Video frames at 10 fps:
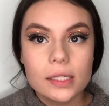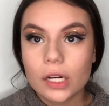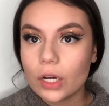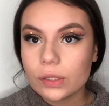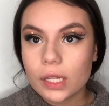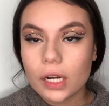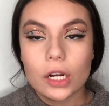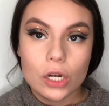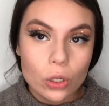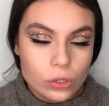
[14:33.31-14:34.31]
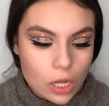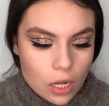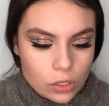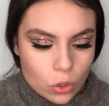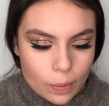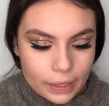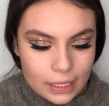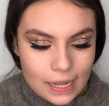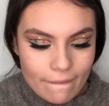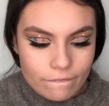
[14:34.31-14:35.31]
your girl's gonna nose contour because
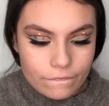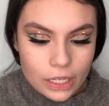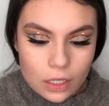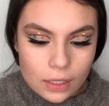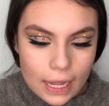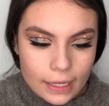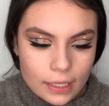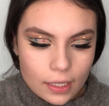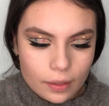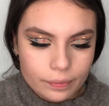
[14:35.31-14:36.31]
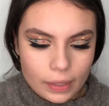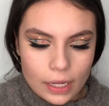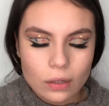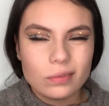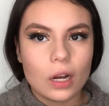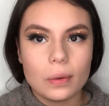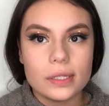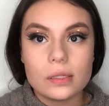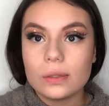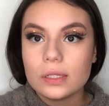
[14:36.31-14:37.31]
I feel like it. I don't always
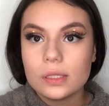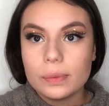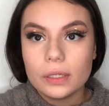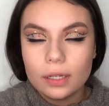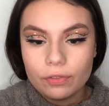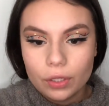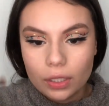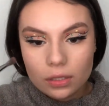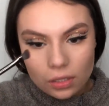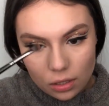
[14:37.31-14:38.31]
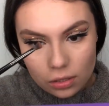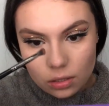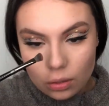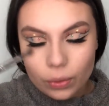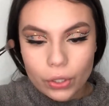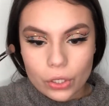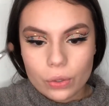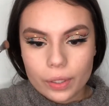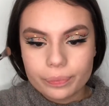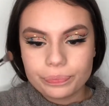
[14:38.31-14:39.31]
do this, but I feel like it today, so we're gonna do
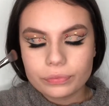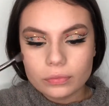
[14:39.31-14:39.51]
it.